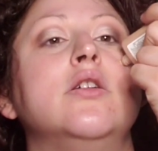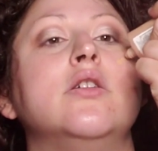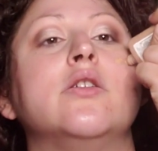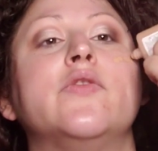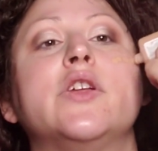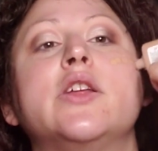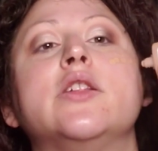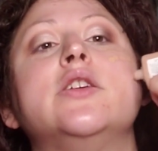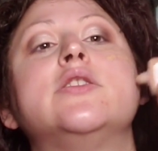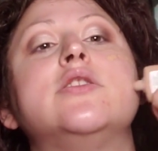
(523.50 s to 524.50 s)
affiliate
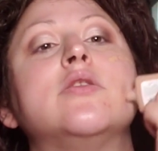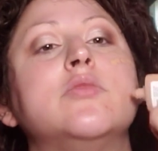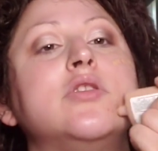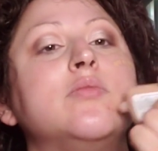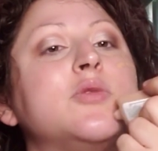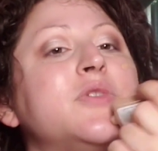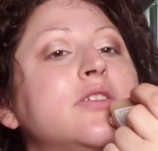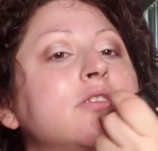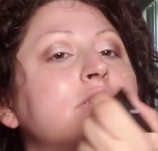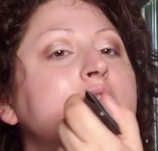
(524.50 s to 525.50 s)
links don't mean I'm
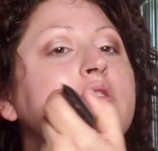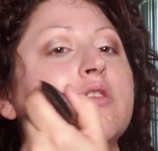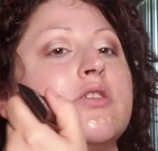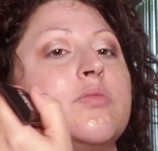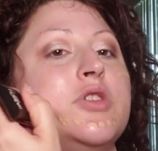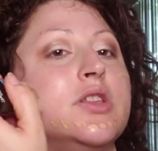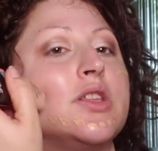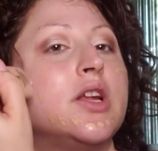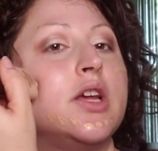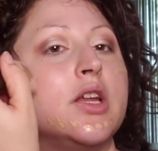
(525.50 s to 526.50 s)
sponsored. It just means
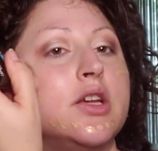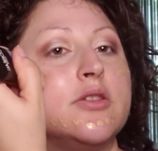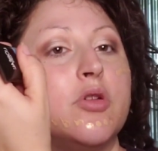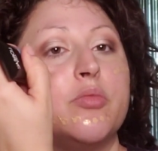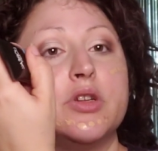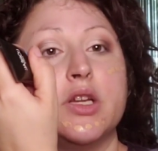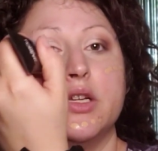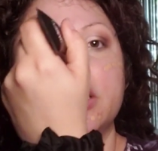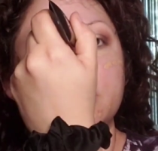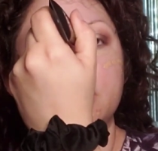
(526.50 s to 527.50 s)
that I get a small
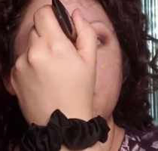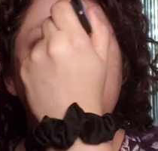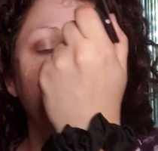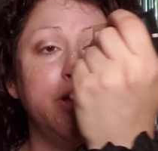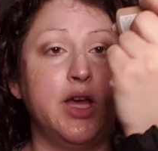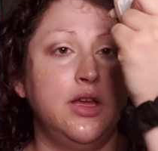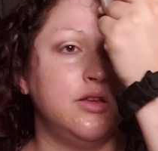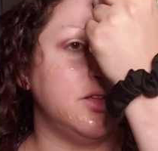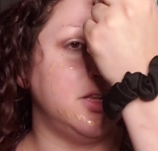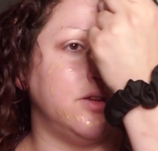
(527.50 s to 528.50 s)
percentage if you buy
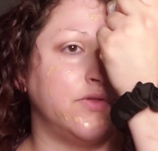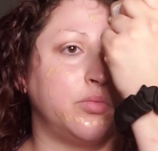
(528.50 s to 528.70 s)
any of the